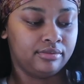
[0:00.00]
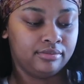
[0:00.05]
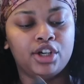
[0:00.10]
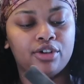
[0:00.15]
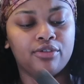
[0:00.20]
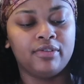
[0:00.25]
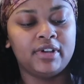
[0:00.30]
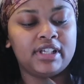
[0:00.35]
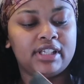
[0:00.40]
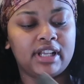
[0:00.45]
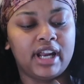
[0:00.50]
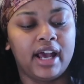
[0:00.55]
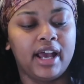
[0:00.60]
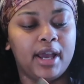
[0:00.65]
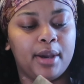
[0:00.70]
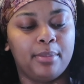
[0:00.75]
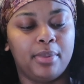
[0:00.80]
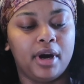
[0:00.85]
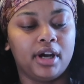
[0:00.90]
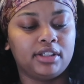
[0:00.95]
The reason I
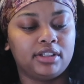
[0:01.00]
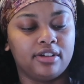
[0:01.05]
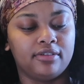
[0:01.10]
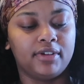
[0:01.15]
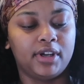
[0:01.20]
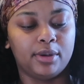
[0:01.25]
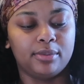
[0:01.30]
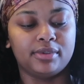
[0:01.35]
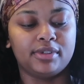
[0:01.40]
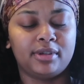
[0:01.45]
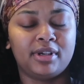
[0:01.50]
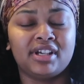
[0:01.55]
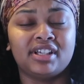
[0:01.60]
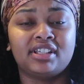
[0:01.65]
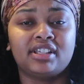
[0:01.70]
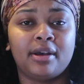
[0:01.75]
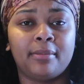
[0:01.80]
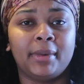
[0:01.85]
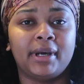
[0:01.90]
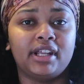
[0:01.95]
had parked over there was
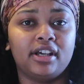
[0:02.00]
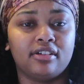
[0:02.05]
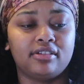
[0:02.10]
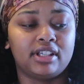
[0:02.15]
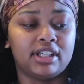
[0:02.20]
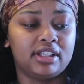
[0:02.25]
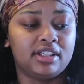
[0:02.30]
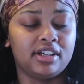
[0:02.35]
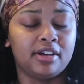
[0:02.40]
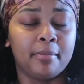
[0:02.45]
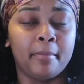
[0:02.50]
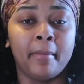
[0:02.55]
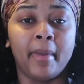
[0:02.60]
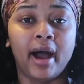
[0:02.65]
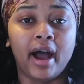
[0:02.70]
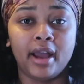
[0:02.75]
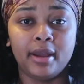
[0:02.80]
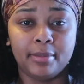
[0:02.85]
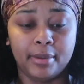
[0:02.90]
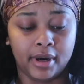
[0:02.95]
because somebody else had took
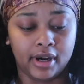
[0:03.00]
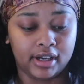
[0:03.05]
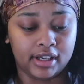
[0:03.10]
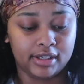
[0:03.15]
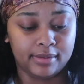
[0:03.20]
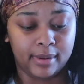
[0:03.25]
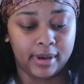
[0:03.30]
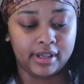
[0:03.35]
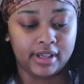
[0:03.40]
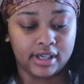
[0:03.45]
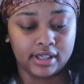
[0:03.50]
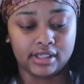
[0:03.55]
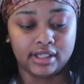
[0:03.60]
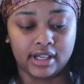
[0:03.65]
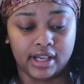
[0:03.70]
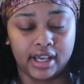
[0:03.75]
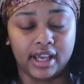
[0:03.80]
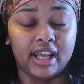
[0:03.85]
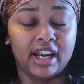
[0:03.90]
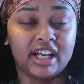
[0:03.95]
my parking spot
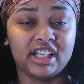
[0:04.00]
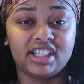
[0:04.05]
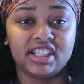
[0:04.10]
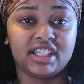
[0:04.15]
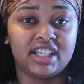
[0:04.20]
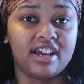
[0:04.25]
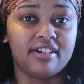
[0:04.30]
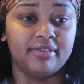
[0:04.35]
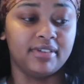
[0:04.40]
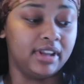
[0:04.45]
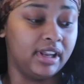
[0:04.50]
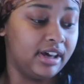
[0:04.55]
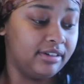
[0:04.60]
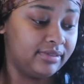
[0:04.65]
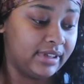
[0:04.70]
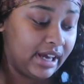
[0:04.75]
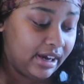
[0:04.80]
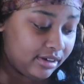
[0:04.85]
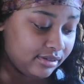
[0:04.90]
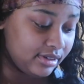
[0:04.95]
yesterday, and I just haven't
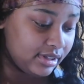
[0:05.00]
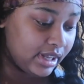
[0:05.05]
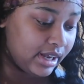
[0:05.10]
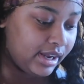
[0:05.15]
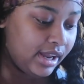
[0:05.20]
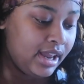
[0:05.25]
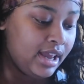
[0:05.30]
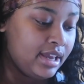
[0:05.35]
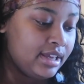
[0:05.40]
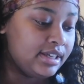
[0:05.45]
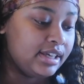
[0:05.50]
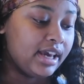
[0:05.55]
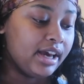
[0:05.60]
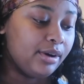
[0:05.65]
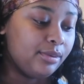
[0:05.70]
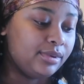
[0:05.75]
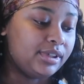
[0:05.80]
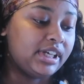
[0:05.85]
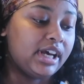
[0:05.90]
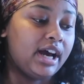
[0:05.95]
left the house
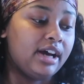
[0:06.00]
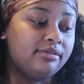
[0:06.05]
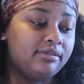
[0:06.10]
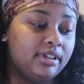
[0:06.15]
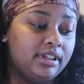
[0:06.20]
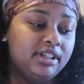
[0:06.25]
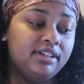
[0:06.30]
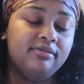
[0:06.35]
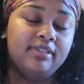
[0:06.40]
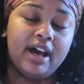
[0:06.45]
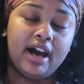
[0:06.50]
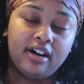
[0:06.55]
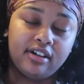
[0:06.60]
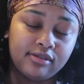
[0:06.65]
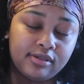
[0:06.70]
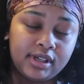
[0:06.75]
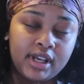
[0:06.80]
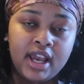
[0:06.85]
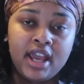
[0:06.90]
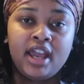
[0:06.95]
yet, which I have to leave the
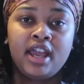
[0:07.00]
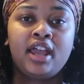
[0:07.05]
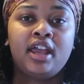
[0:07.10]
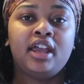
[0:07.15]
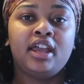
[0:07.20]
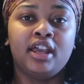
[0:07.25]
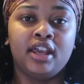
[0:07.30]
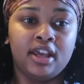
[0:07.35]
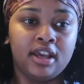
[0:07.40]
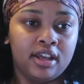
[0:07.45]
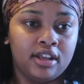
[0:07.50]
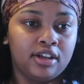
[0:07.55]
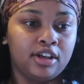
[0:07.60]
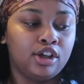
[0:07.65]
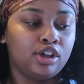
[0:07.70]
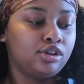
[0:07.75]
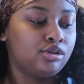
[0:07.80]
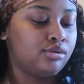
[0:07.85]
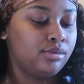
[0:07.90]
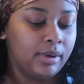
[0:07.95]
house in
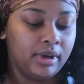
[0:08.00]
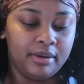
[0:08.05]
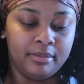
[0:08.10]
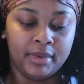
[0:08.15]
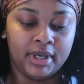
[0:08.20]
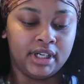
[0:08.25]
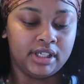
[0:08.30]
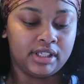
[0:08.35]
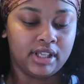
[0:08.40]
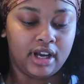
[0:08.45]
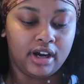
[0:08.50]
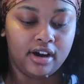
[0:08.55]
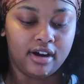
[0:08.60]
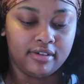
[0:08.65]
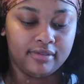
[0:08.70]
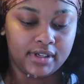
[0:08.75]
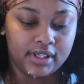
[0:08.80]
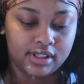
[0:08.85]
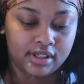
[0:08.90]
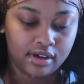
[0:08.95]
20 minutes like I
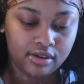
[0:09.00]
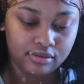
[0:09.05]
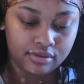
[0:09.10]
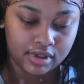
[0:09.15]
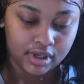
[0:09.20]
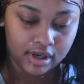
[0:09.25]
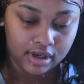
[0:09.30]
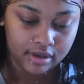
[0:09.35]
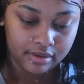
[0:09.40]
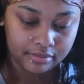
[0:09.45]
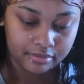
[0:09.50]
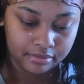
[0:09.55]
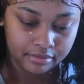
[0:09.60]
already told y'all.